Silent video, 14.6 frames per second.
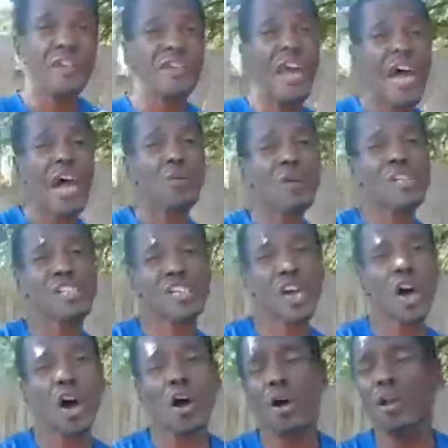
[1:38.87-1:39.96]
Now it's
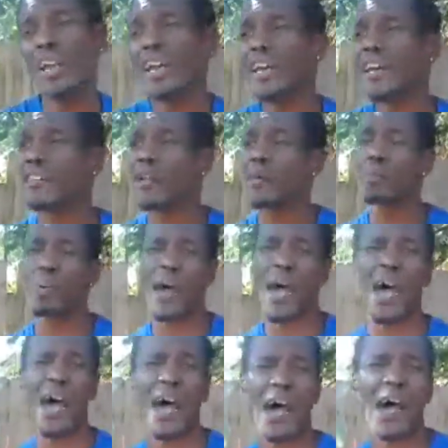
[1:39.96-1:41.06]
all in the
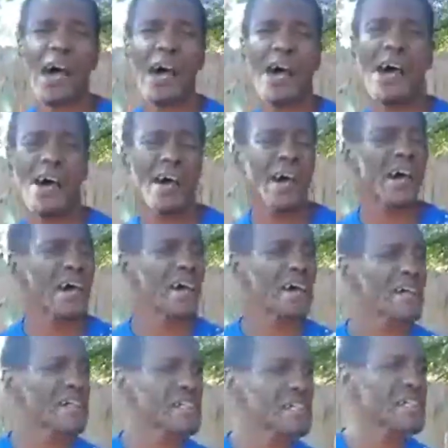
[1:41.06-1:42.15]

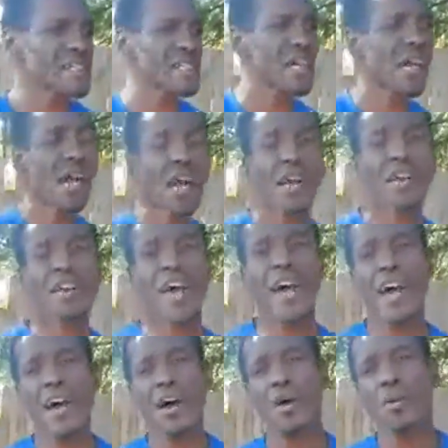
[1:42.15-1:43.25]
past.
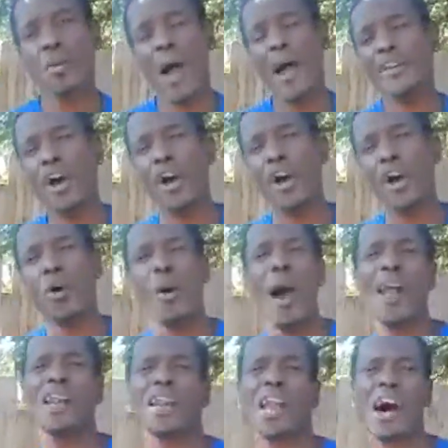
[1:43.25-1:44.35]
Now I know our
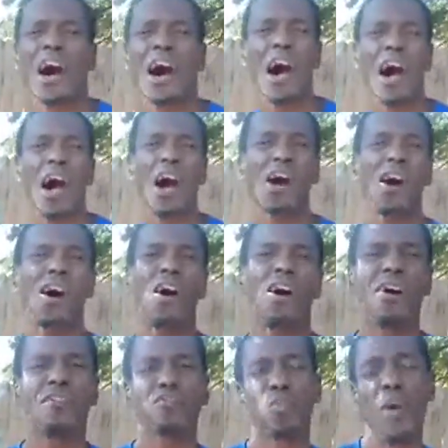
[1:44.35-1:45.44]

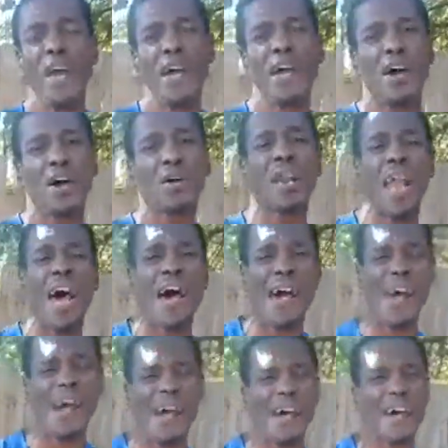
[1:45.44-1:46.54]
love will
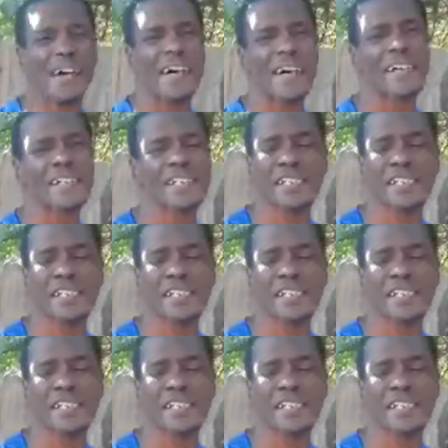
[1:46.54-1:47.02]
last.